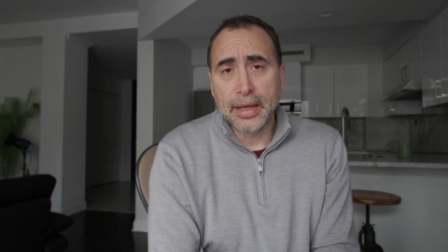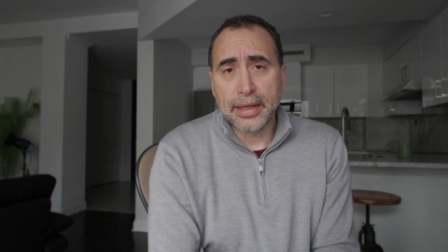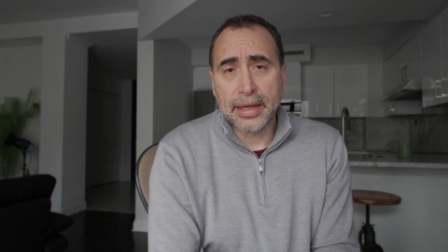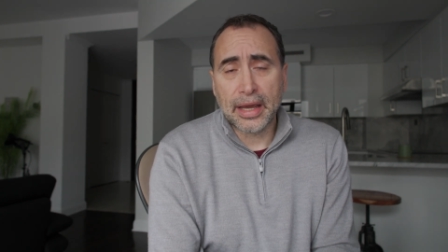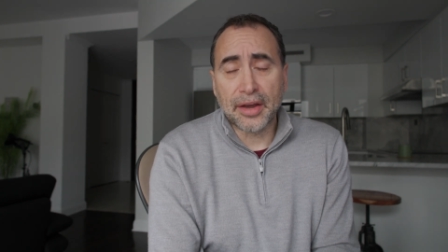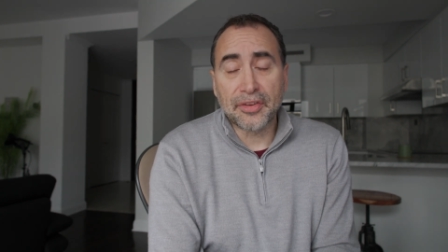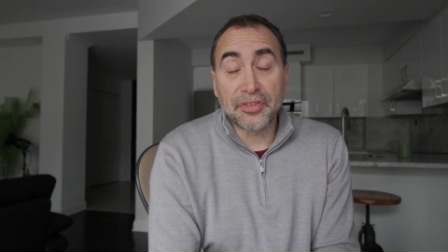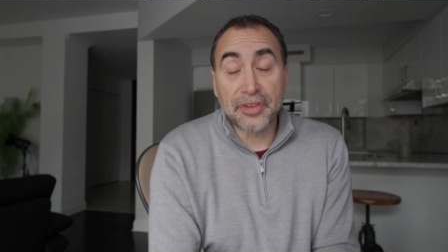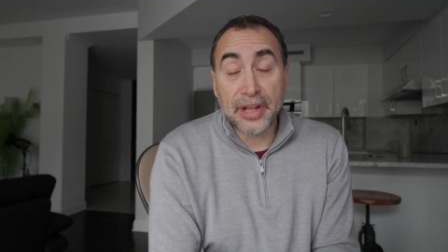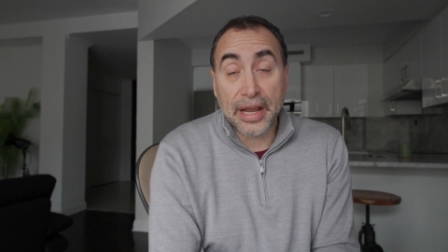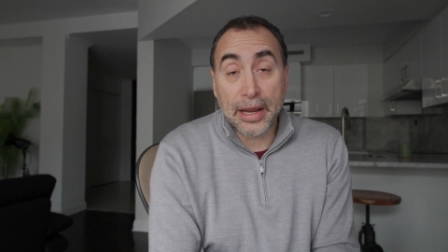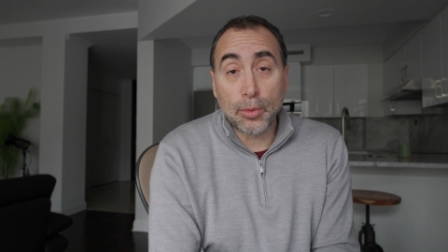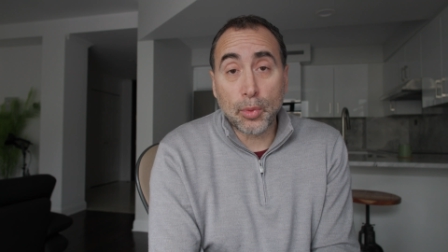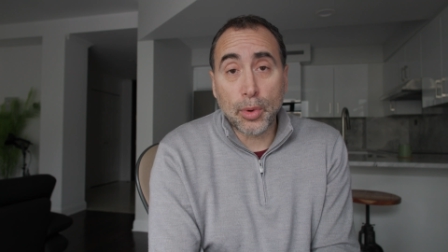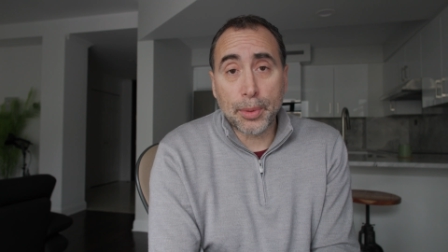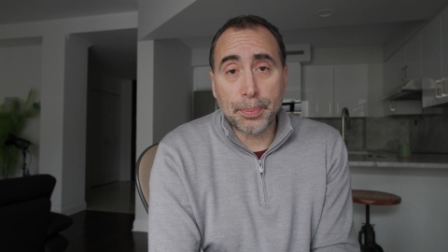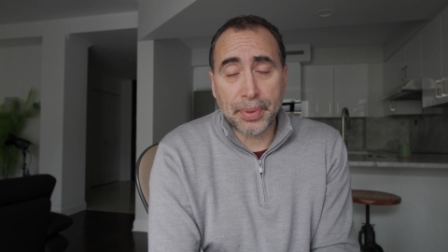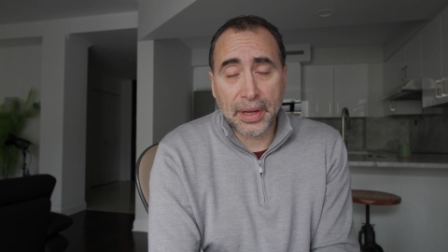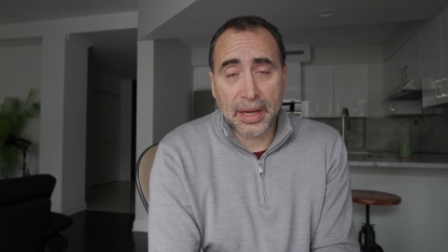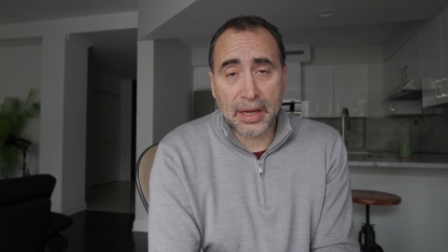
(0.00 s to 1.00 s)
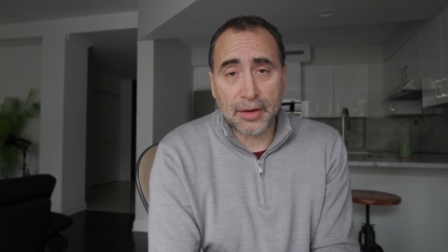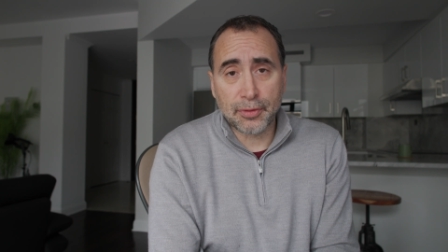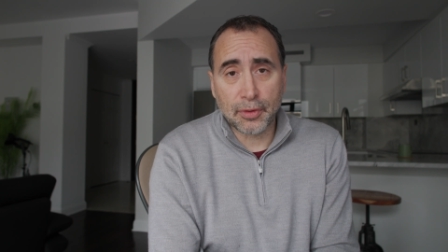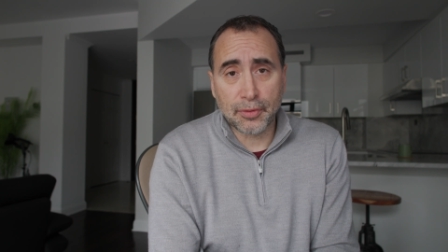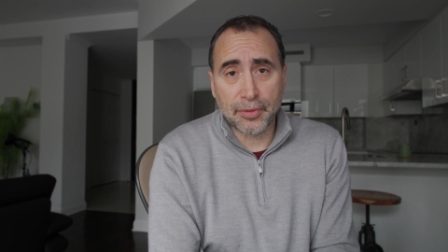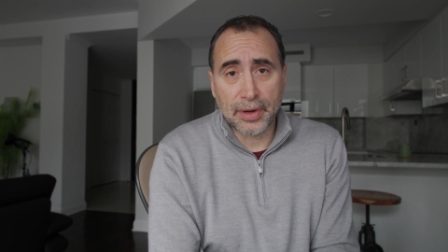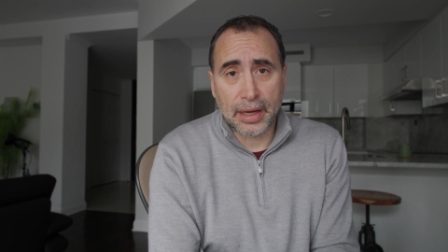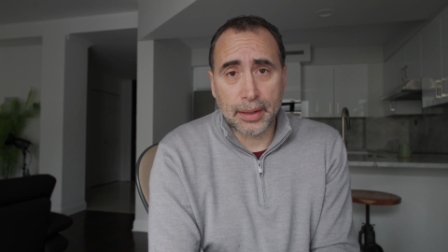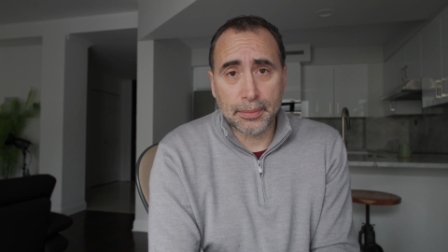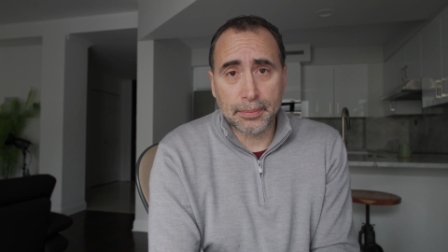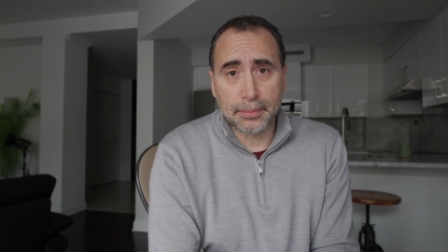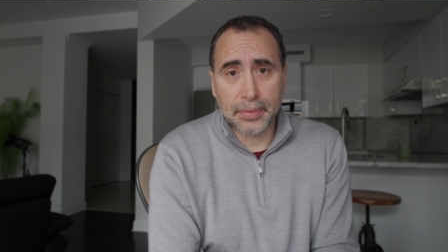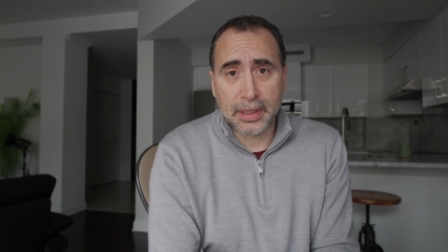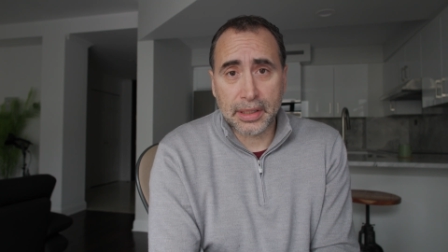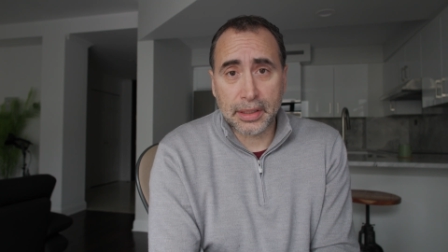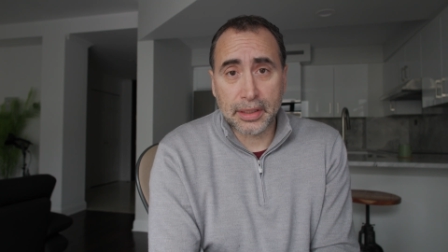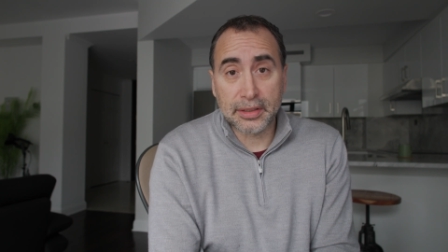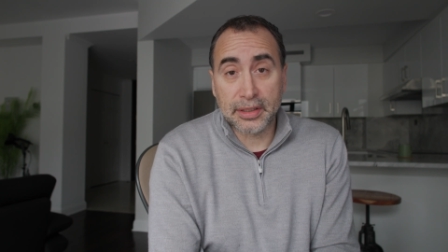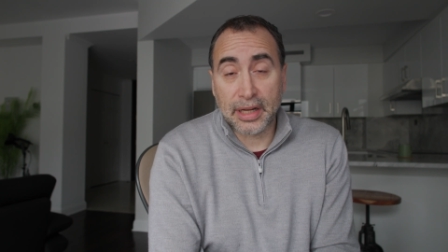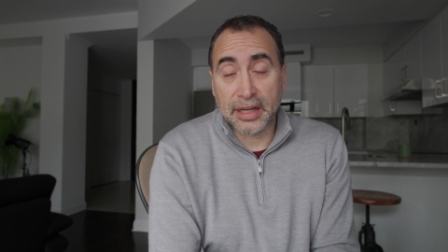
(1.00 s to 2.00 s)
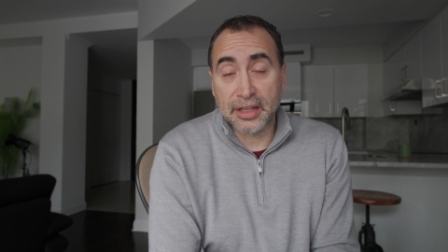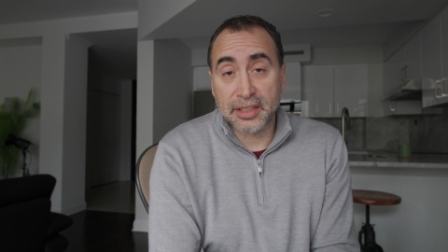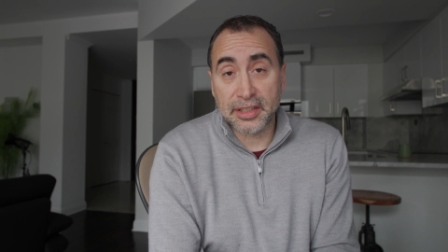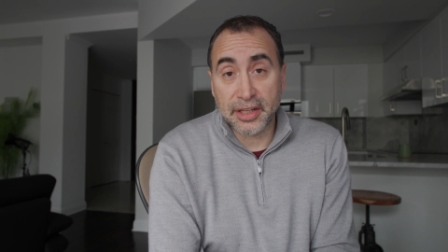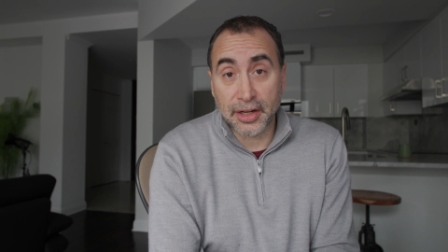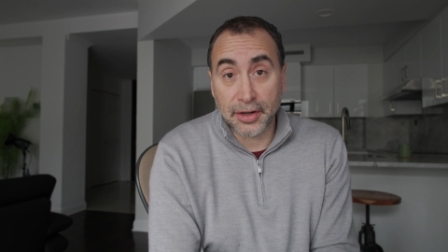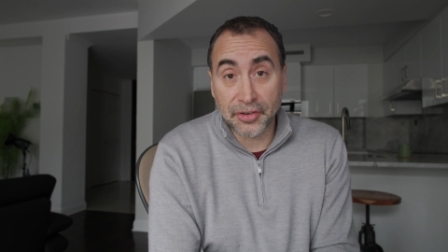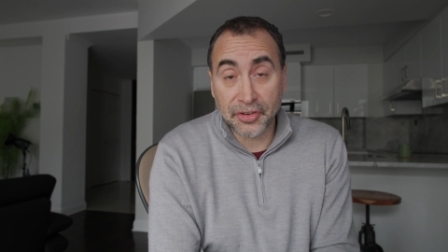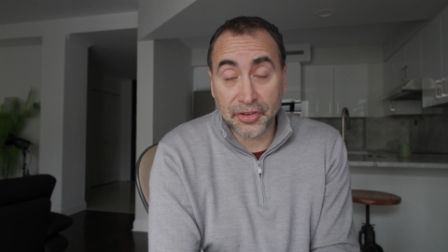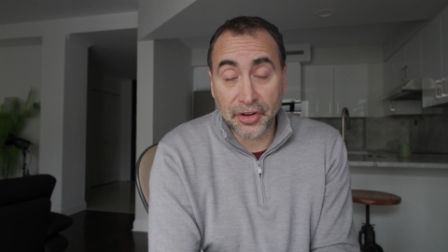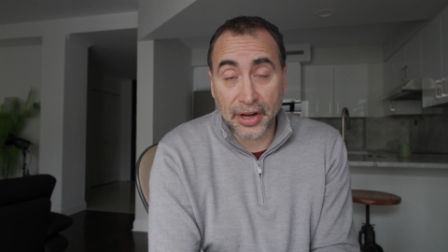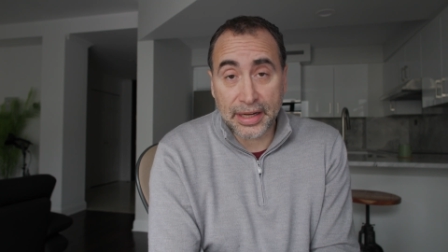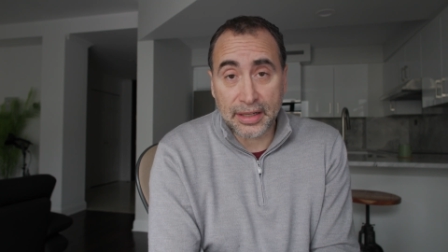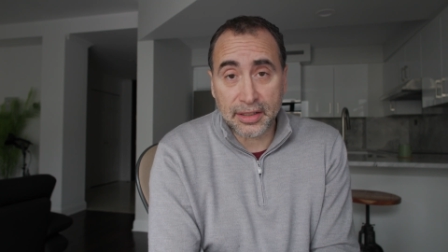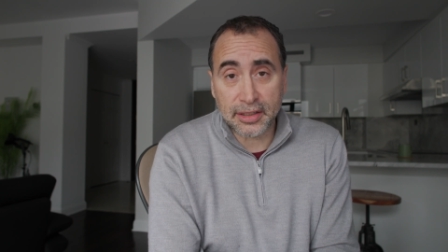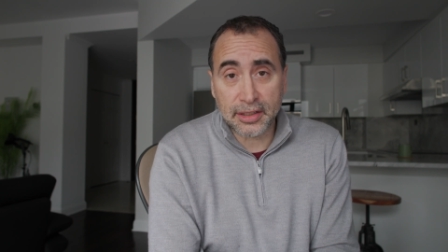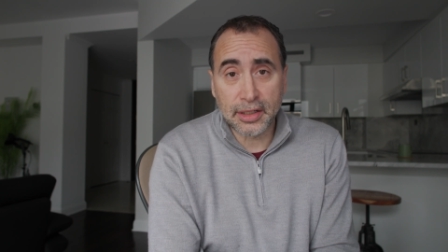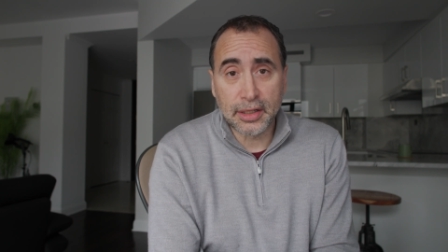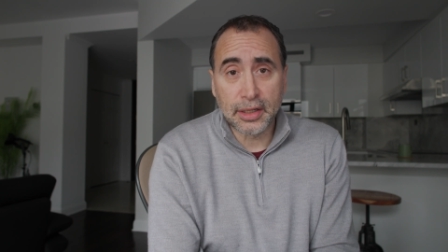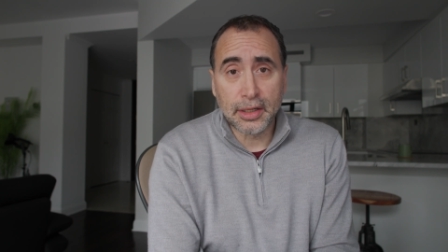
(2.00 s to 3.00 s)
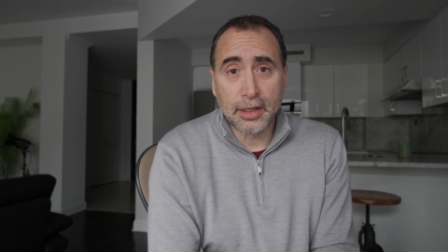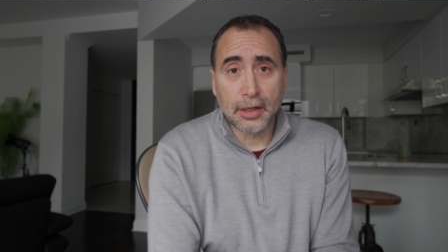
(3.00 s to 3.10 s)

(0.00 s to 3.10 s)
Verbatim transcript: Yes, they would pay for that because that's their site.